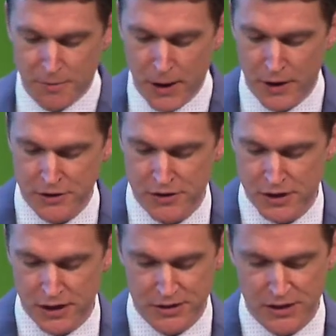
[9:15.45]
of parents and
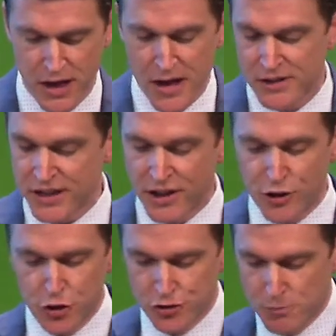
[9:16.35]
teens say that
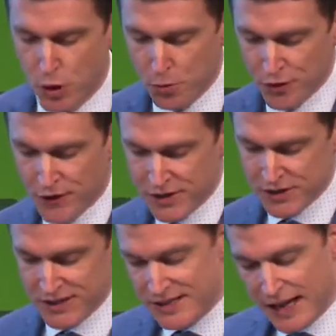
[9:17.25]
the use of mobile
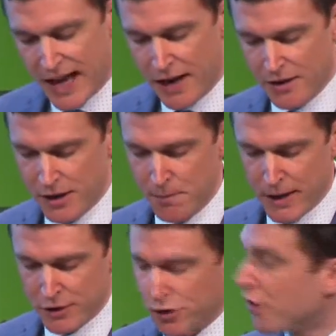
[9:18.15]
devices has not had an
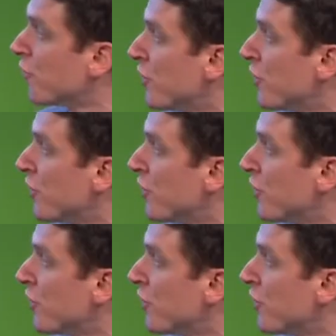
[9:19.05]
impact on their